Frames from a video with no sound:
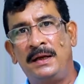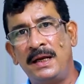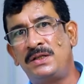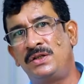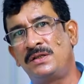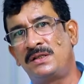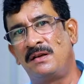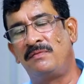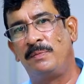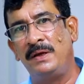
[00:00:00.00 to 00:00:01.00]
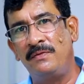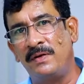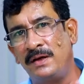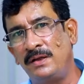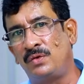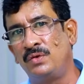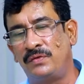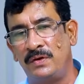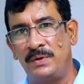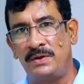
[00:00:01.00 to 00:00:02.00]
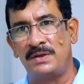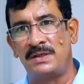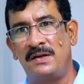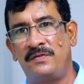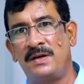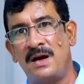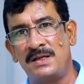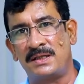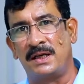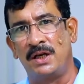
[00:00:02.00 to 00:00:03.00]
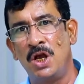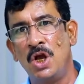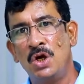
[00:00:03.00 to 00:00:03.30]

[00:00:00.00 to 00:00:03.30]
Test yourself, be very truthful with yourself in asking,